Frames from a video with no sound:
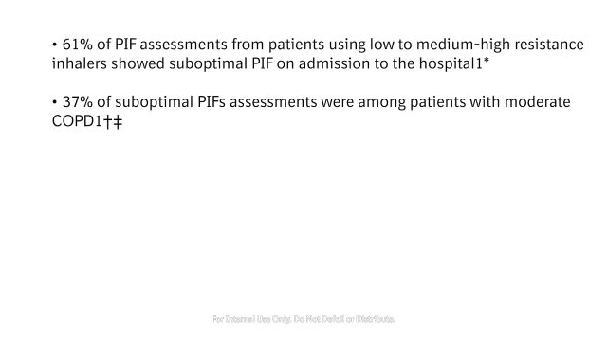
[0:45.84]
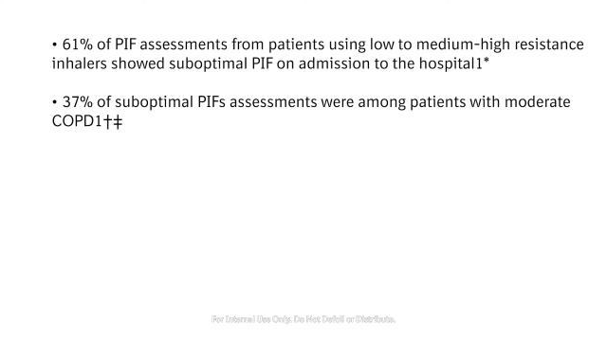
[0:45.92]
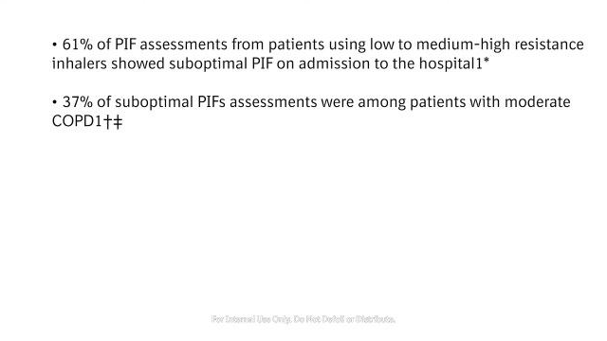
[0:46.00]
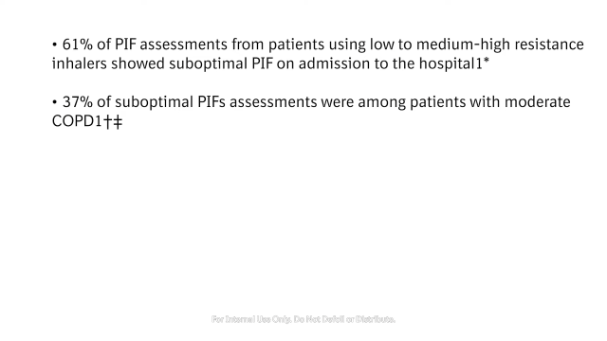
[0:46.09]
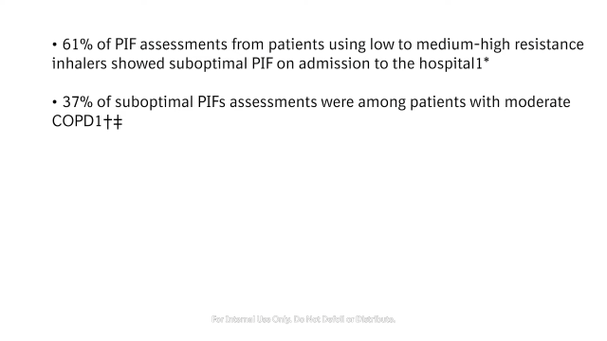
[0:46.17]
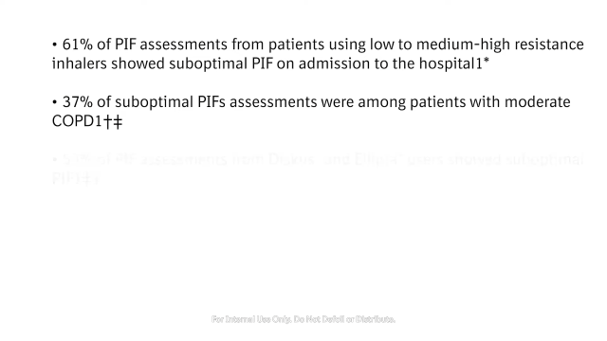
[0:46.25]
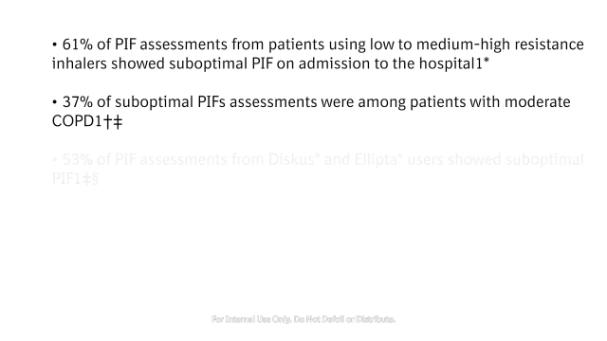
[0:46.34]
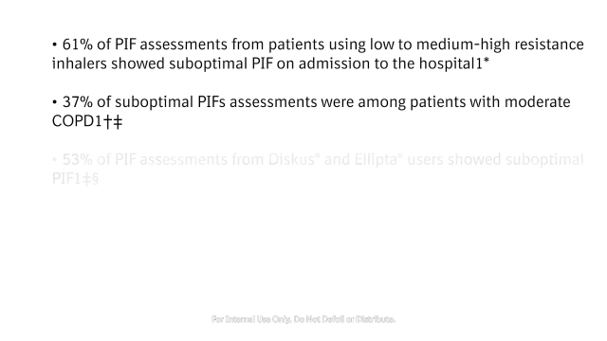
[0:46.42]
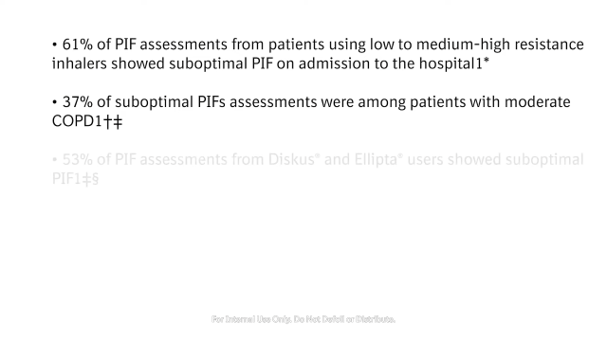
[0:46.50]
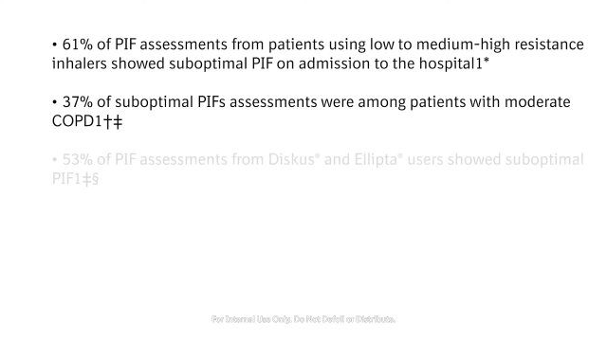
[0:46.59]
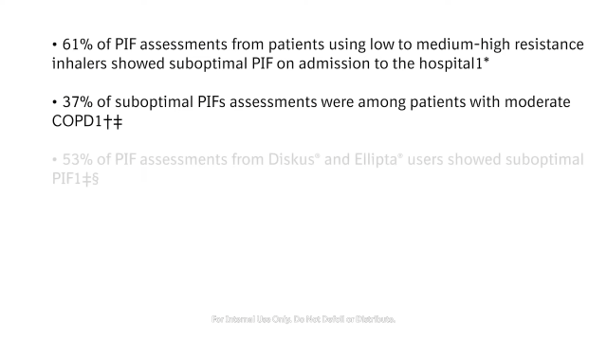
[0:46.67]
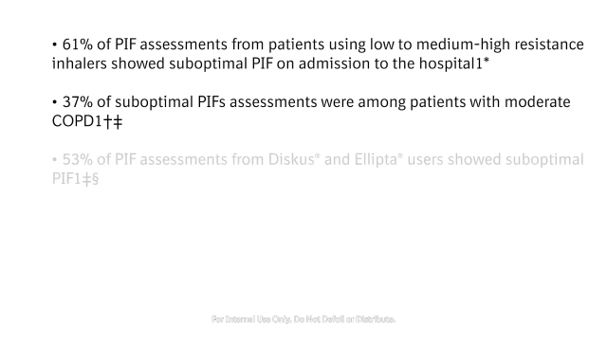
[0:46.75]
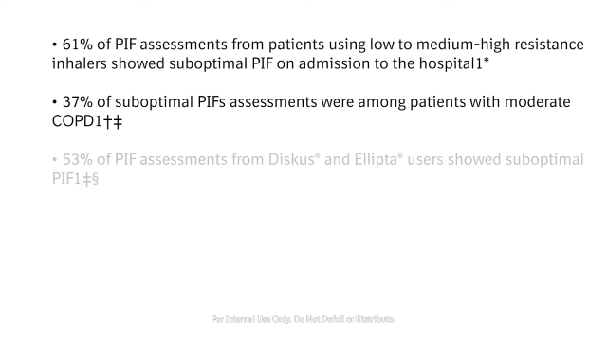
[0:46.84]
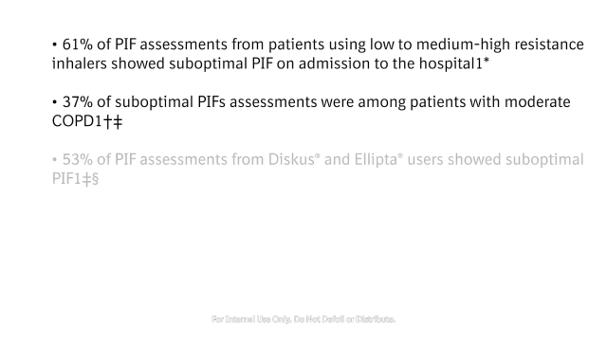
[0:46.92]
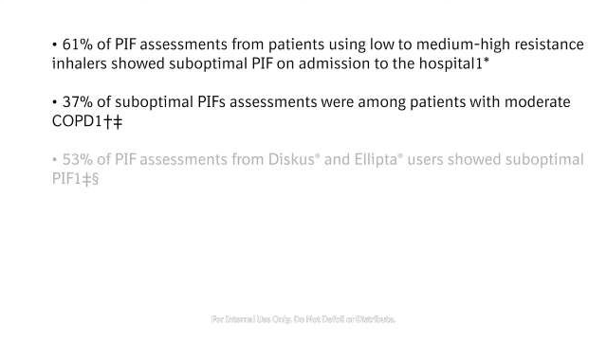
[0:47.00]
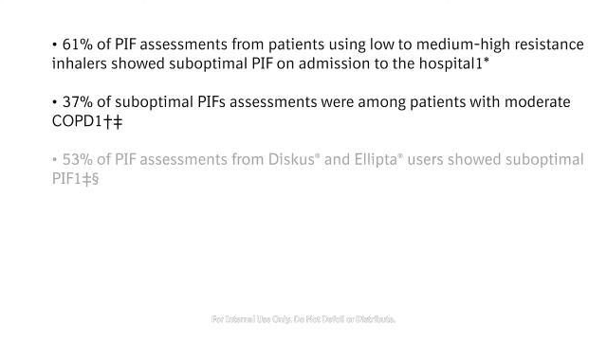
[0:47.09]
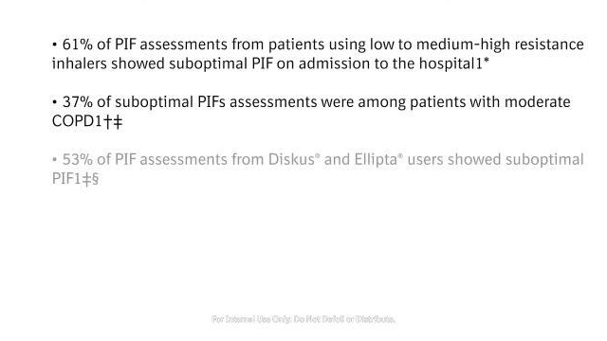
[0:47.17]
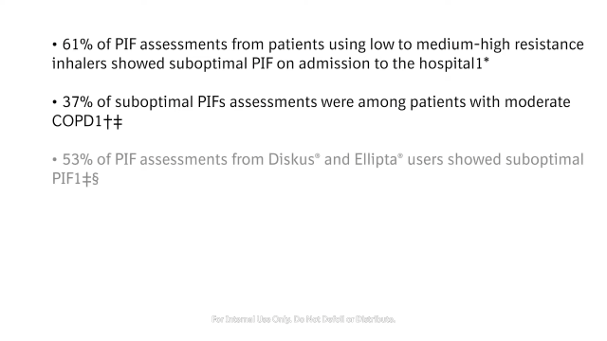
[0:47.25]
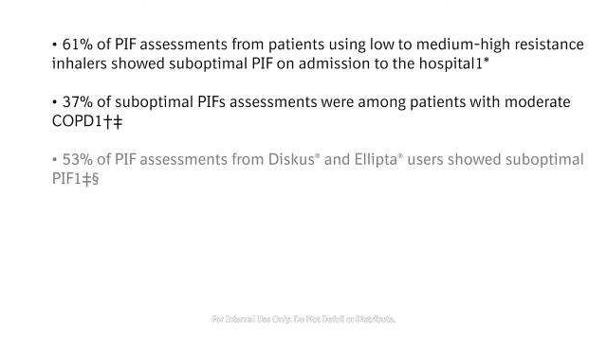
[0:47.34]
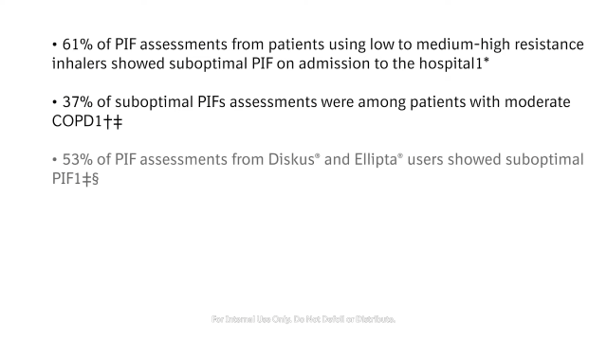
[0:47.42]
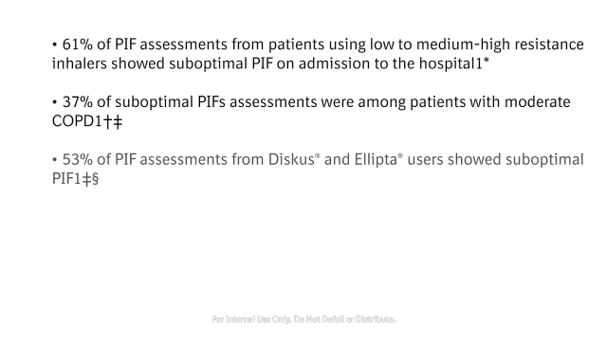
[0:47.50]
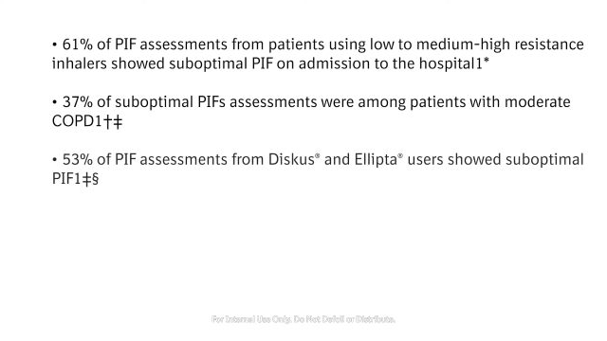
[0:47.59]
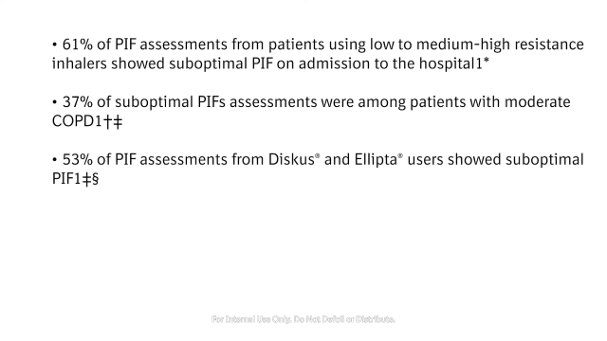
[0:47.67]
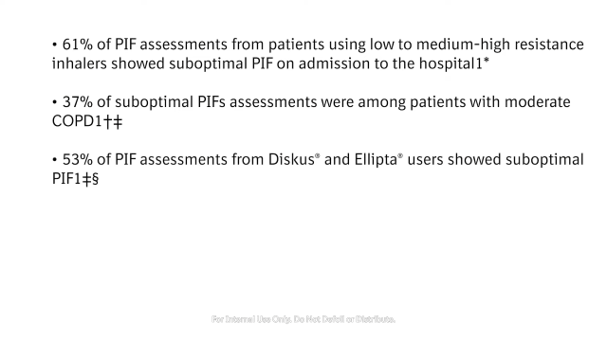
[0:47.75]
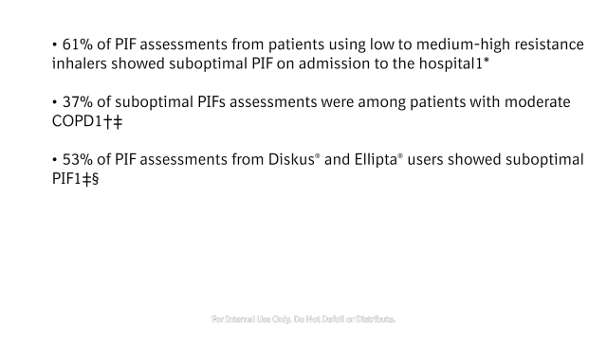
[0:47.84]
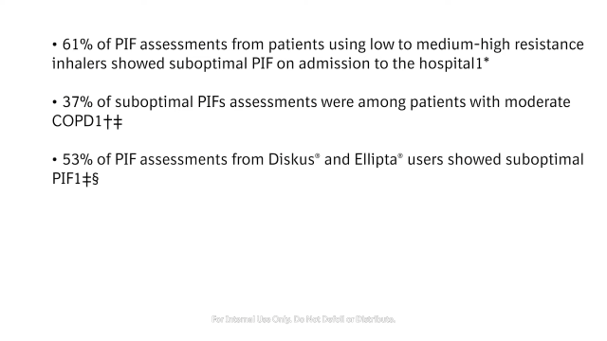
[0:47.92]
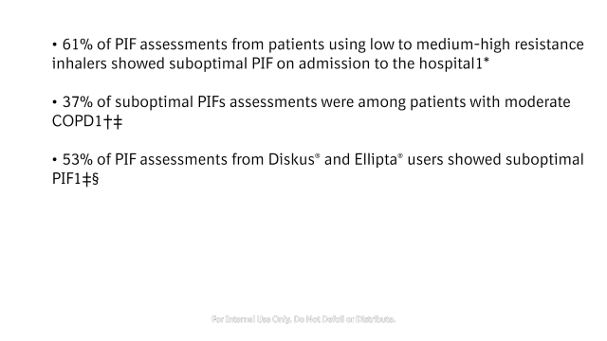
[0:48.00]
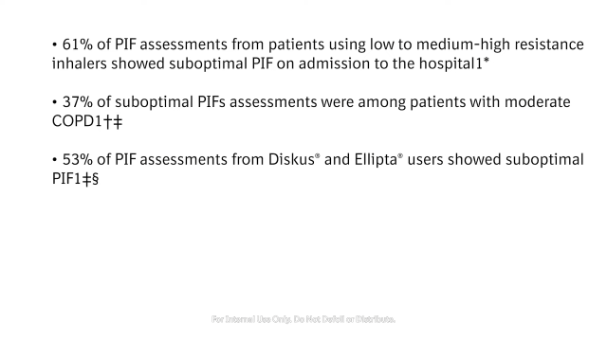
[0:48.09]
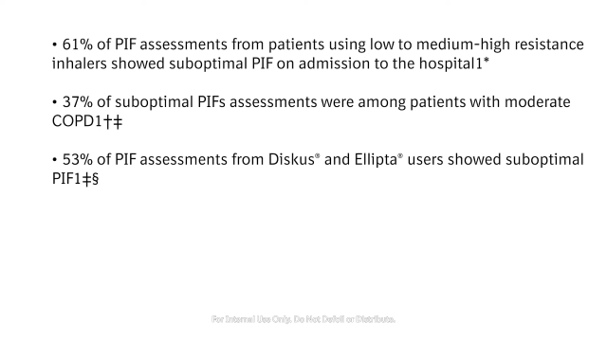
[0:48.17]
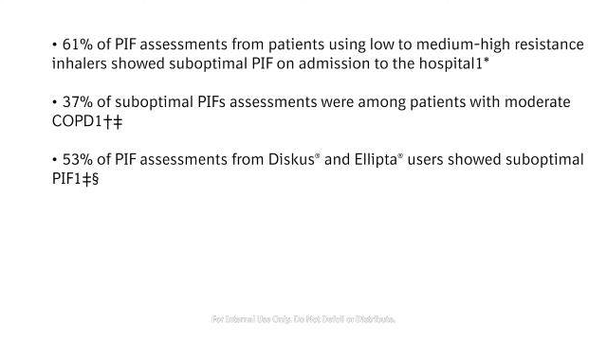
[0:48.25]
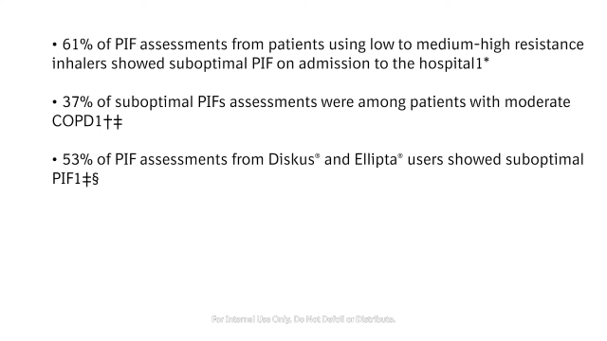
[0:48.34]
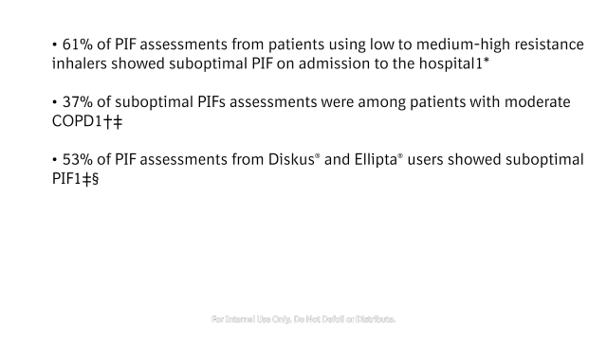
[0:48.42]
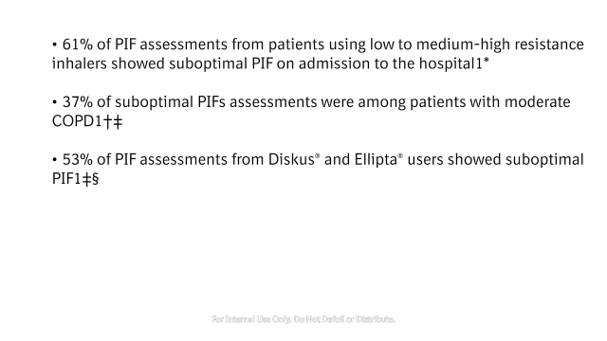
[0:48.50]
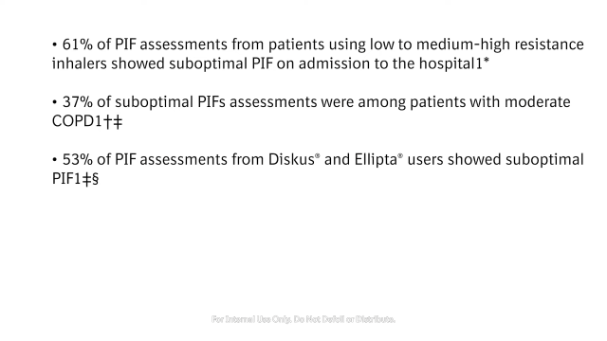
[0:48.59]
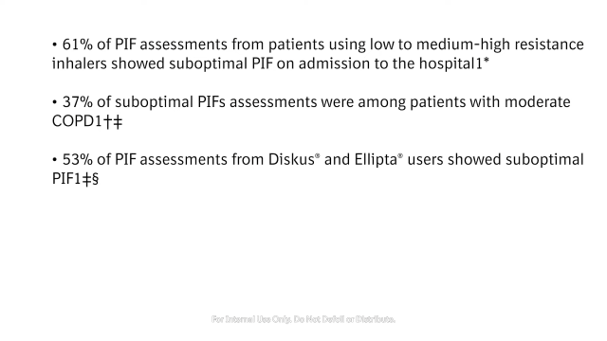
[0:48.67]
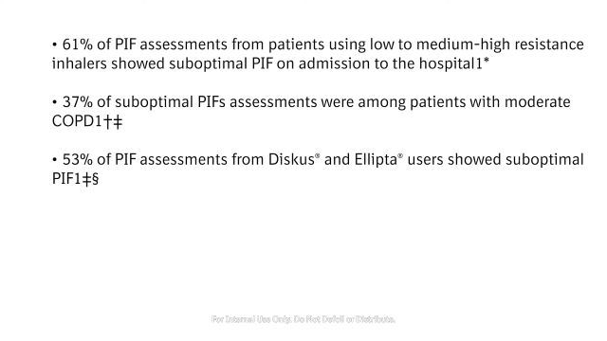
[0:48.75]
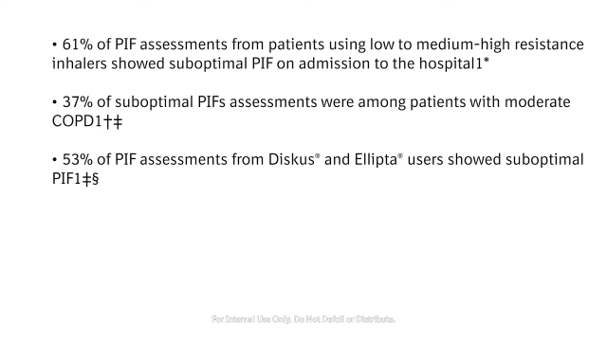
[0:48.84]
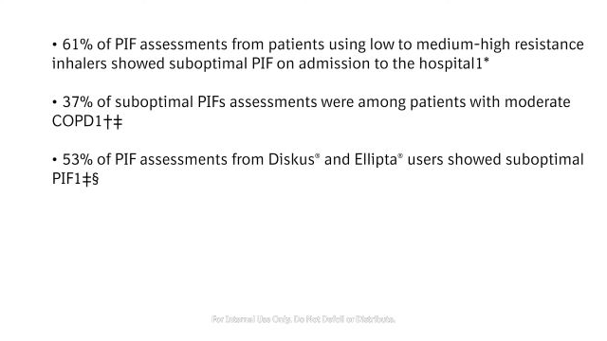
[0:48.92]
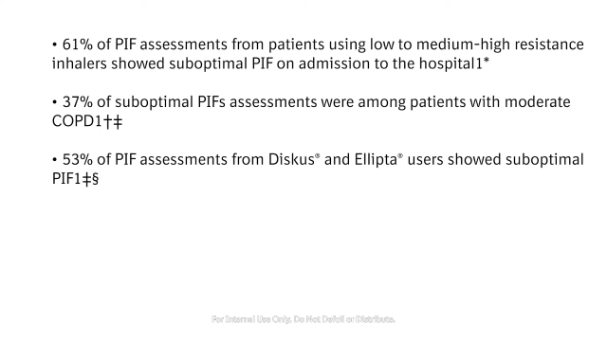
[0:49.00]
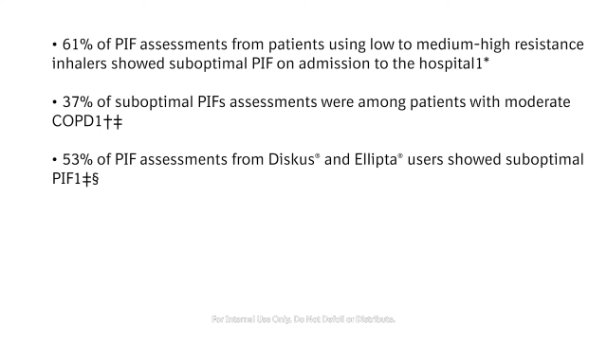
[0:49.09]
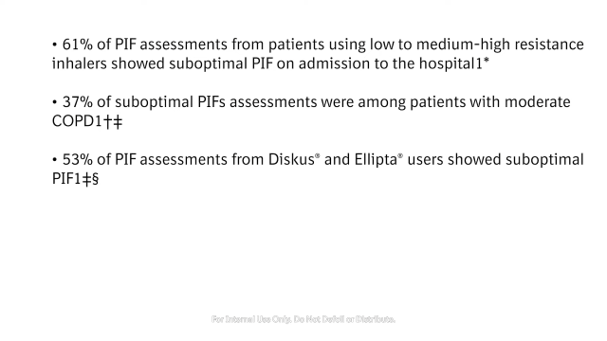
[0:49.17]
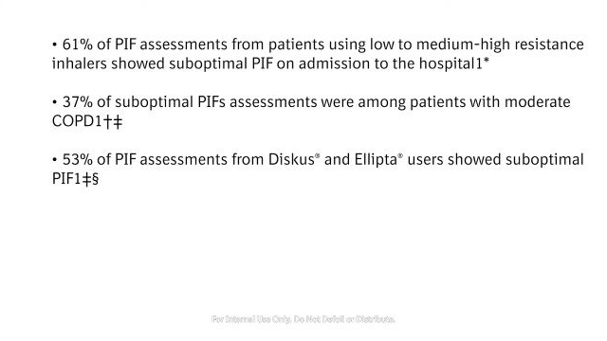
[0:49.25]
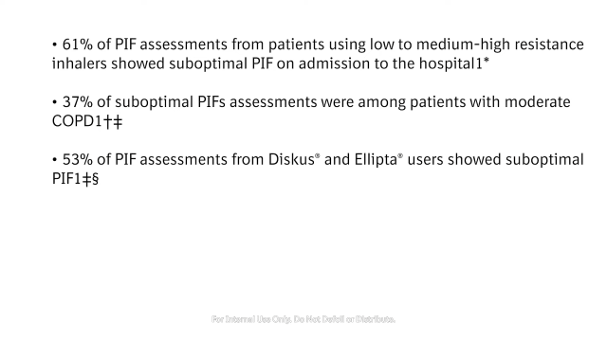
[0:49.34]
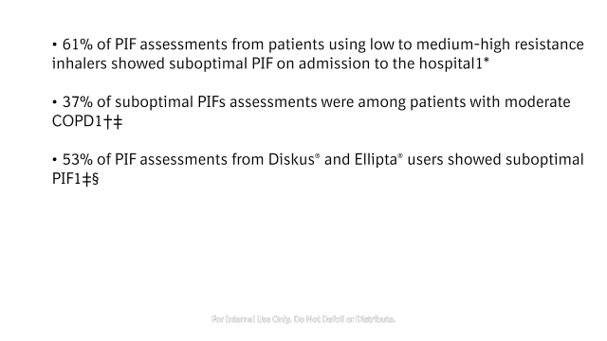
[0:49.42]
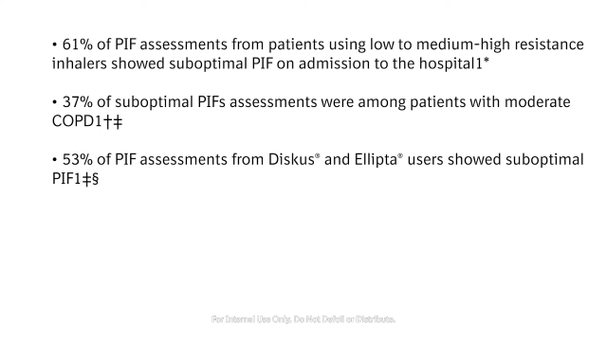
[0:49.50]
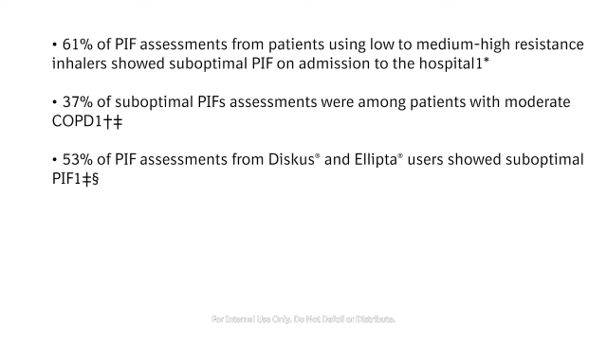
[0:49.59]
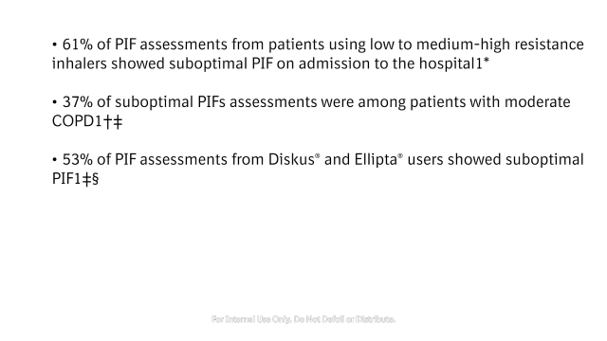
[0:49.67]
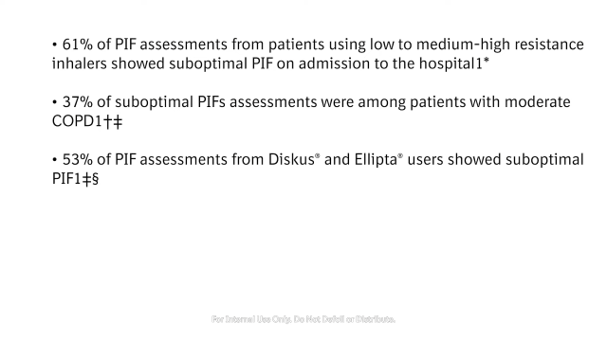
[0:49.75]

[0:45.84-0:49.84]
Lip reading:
Nobody's mouth can be seen.